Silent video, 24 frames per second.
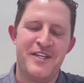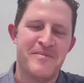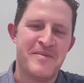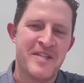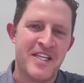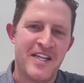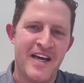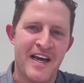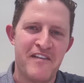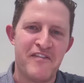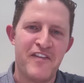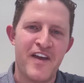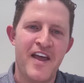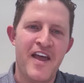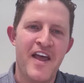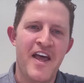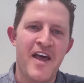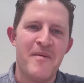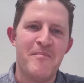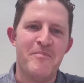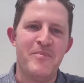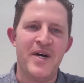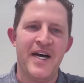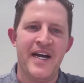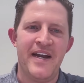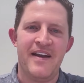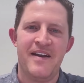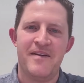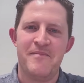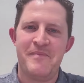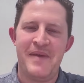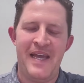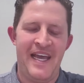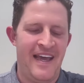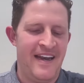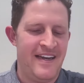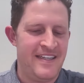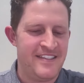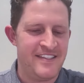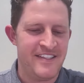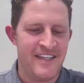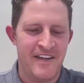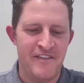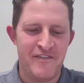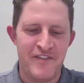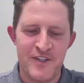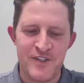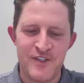human life. But man, if
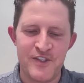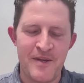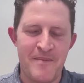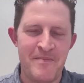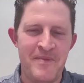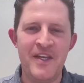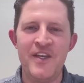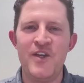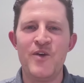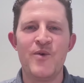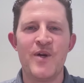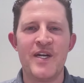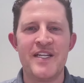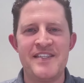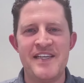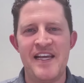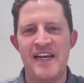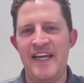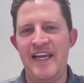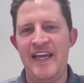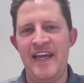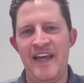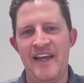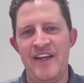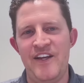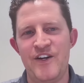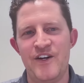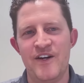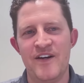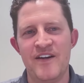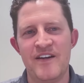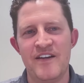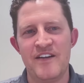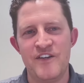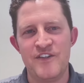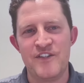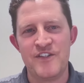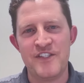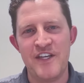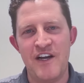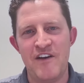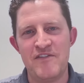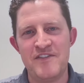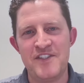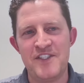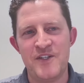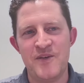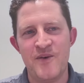there's something you want to dedicate
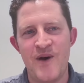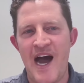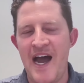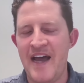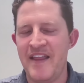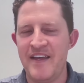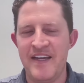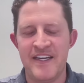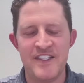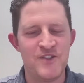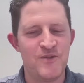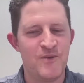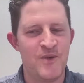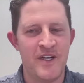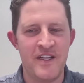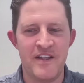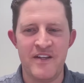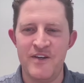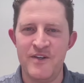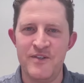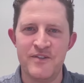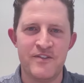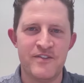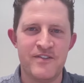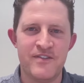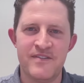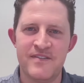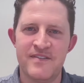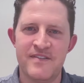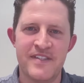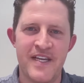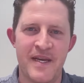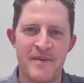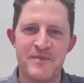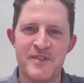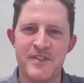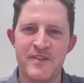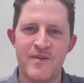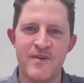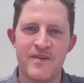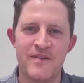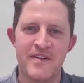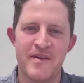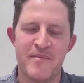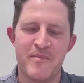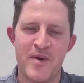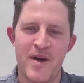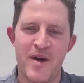yourself to, I think it's one of those types of